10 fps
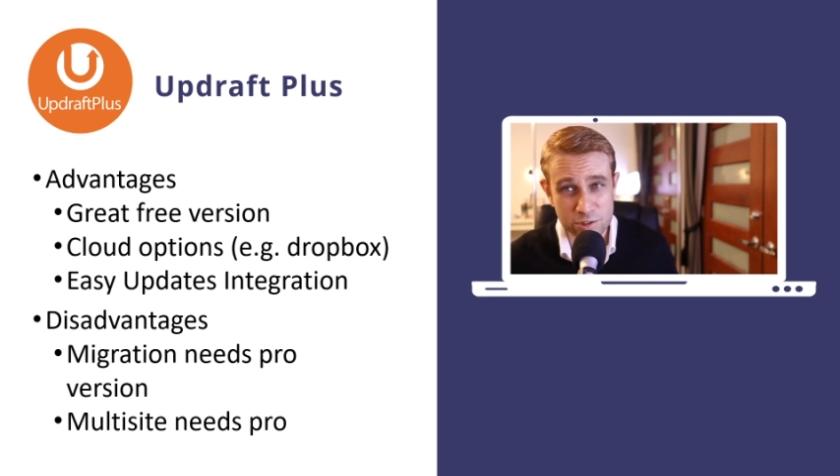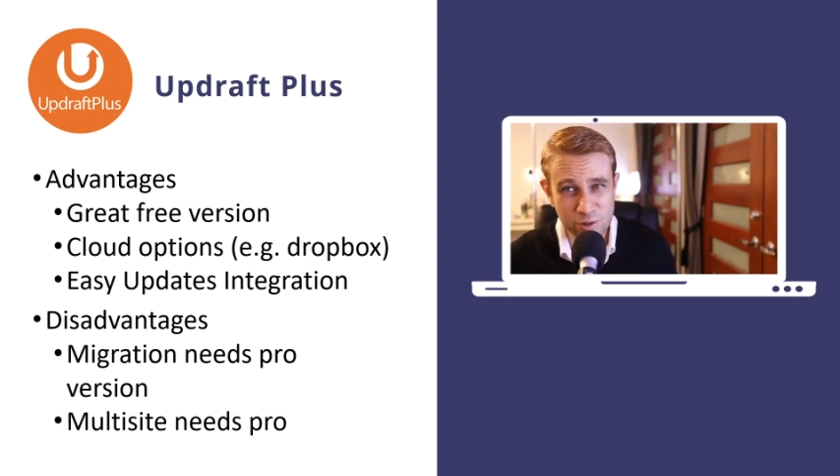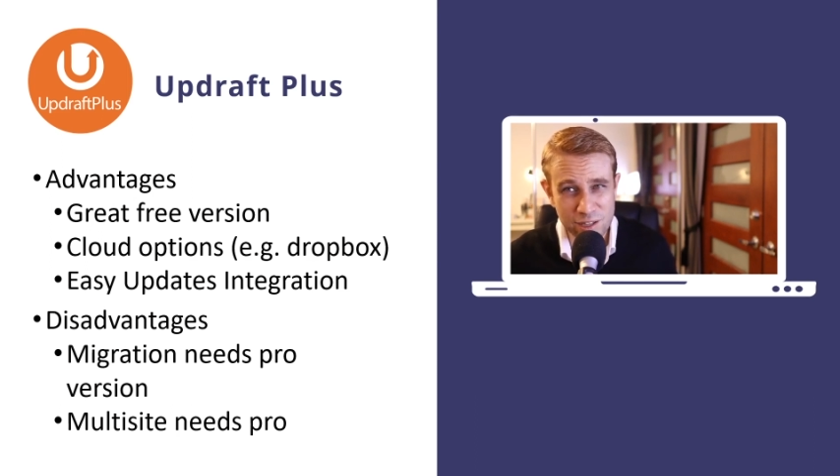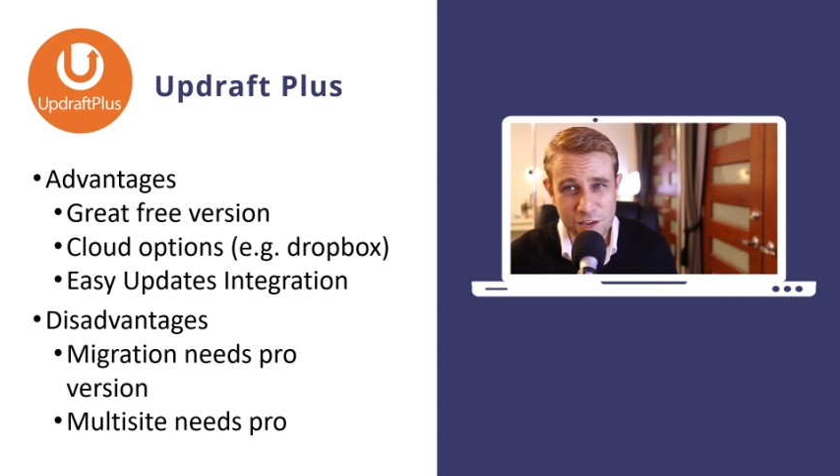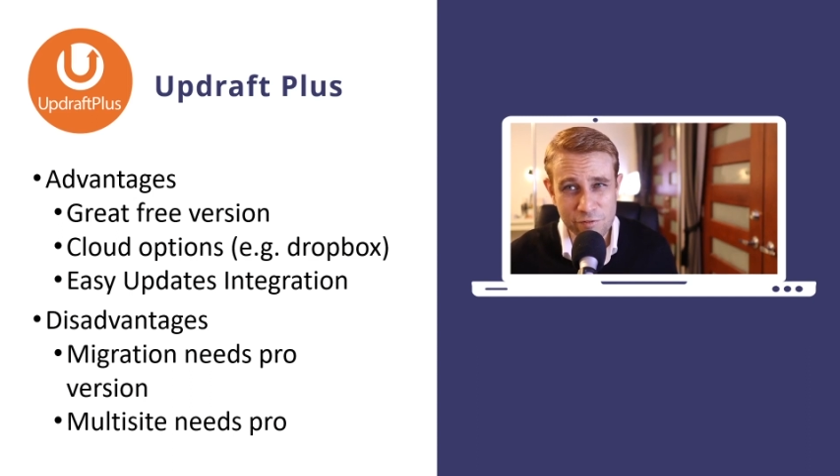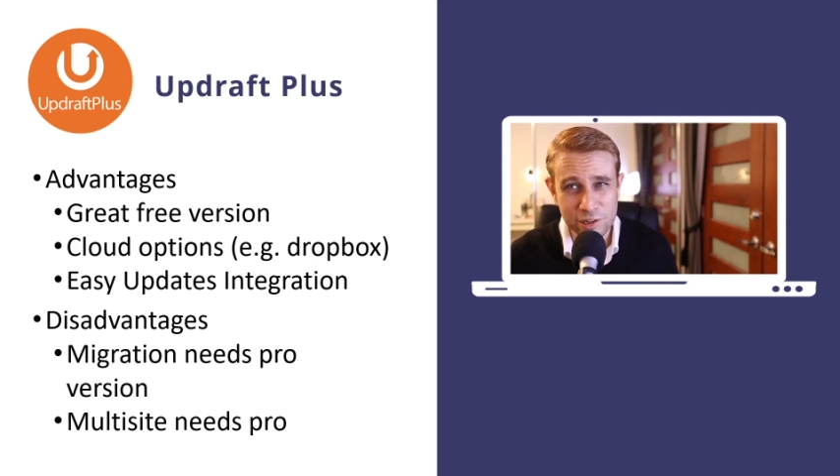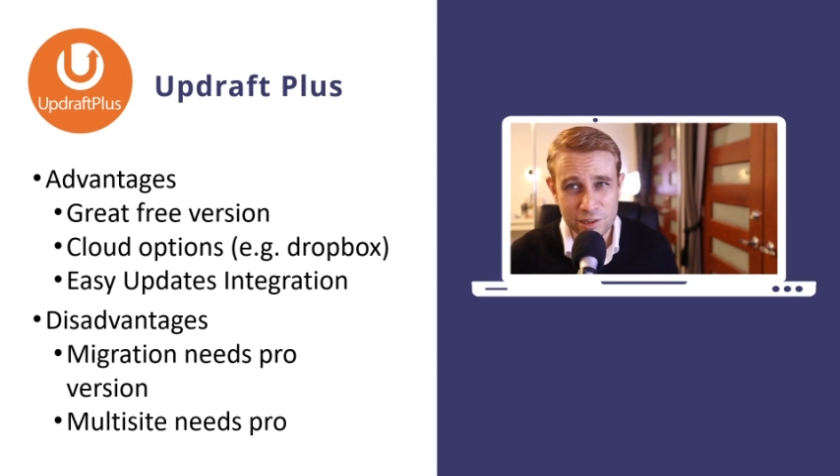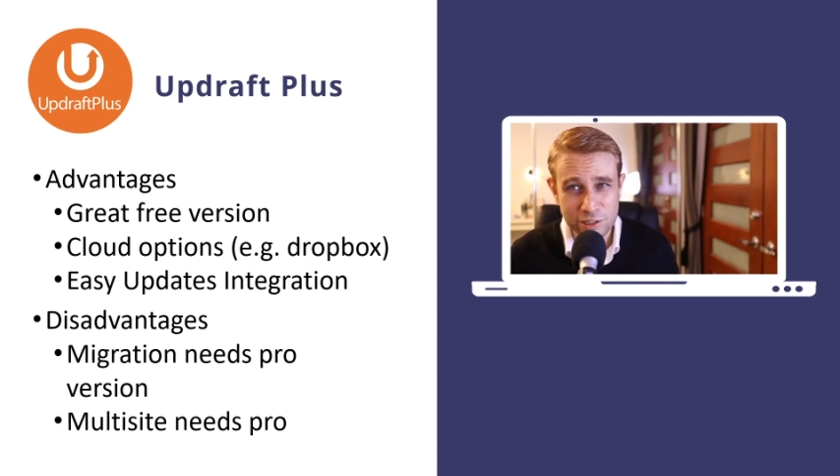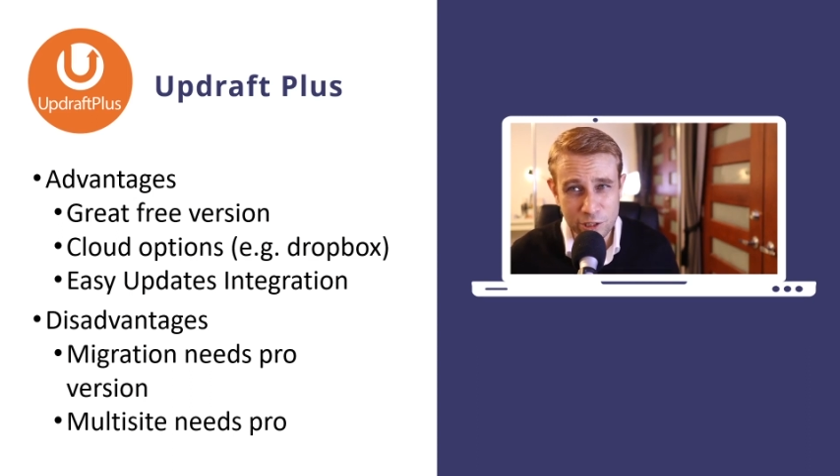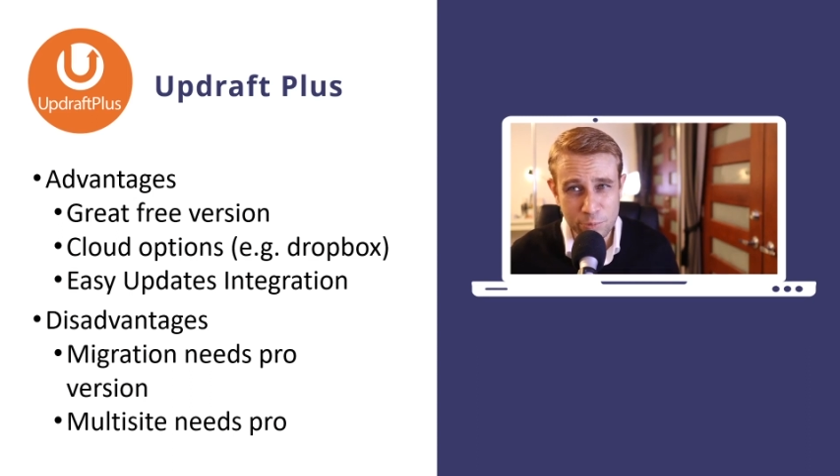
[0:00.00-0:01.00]
So let's have a
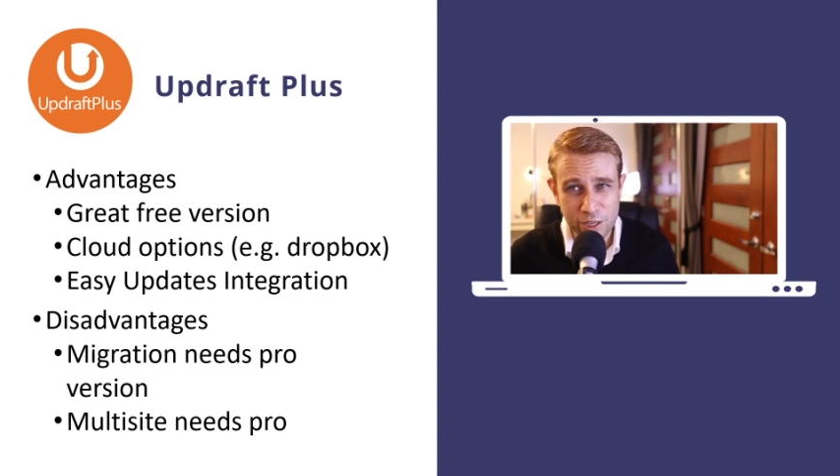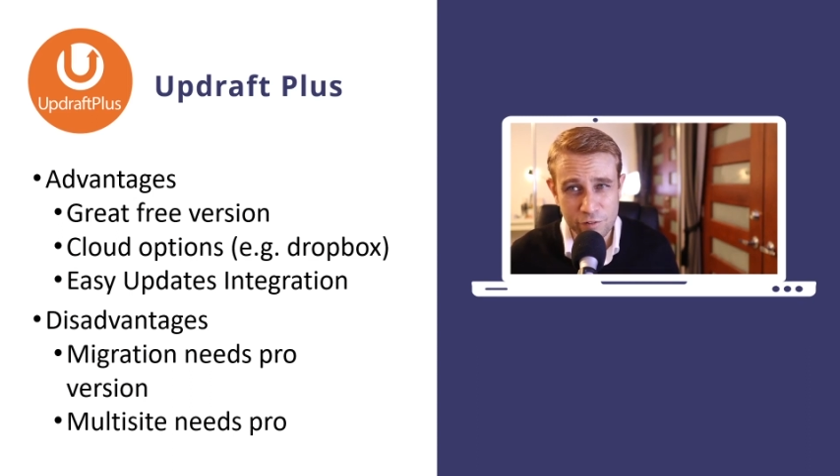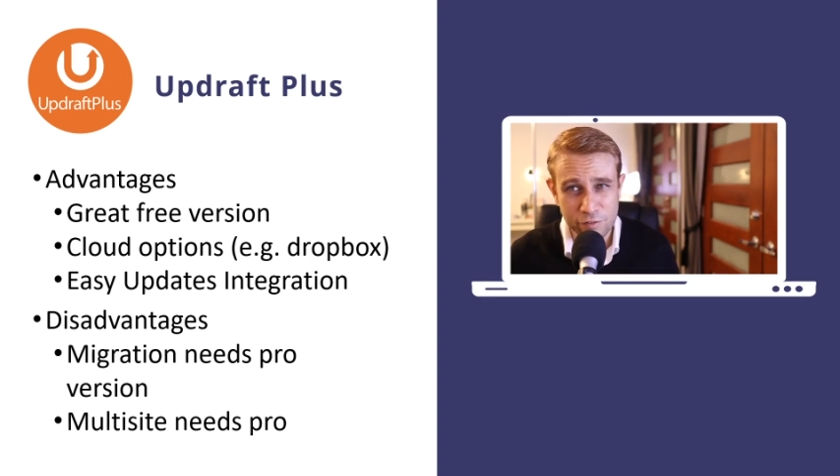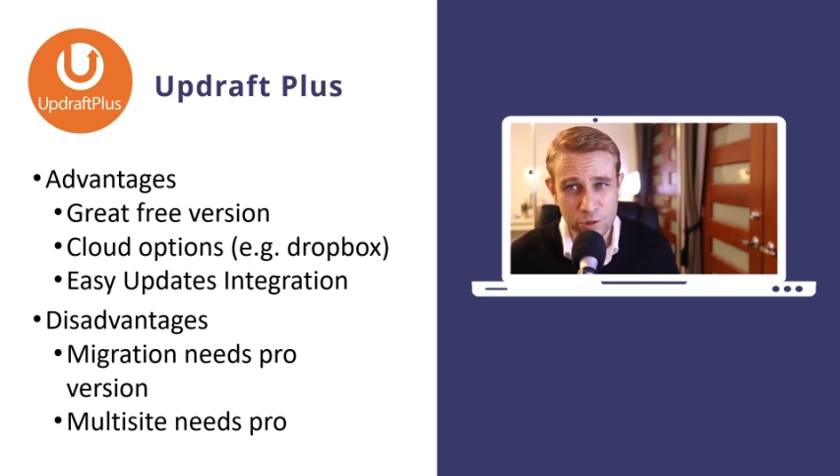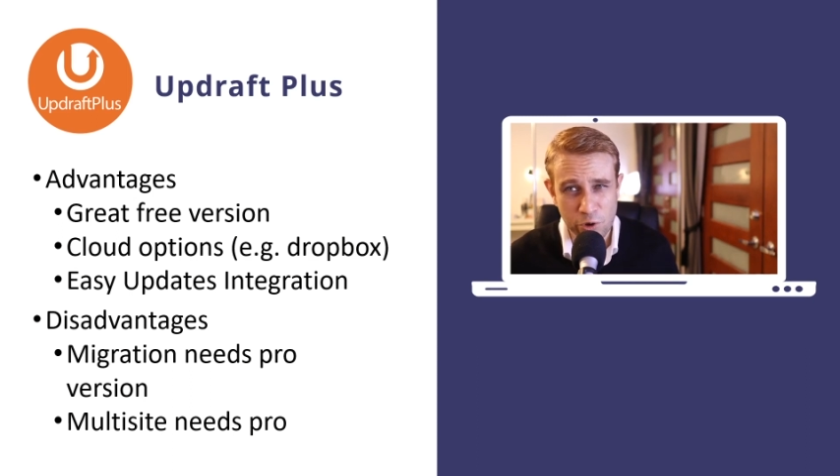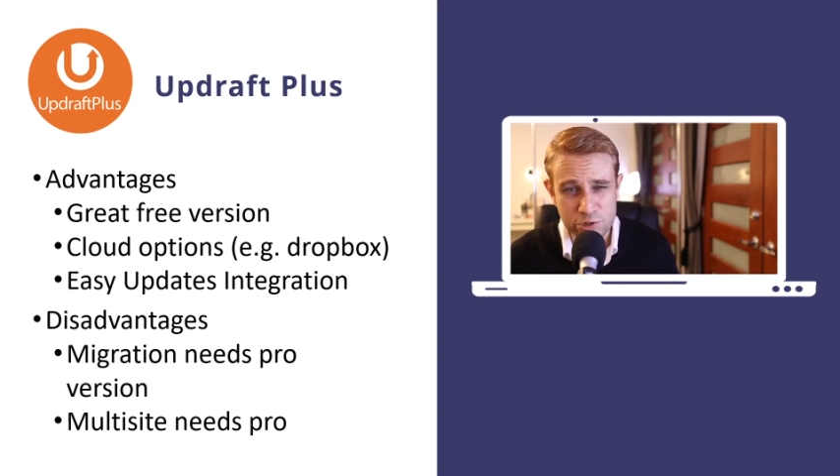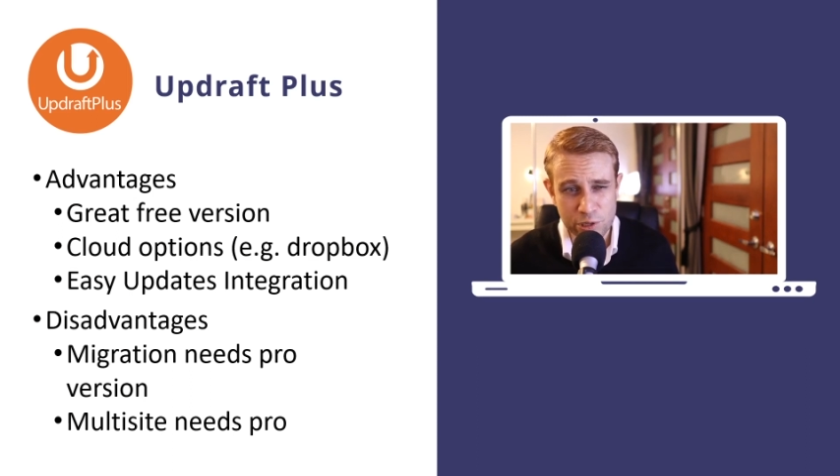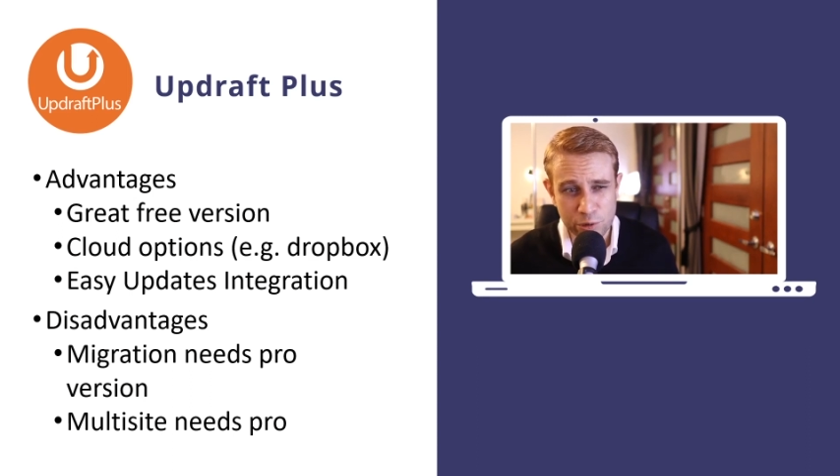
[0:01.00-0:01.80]
little bit of a closer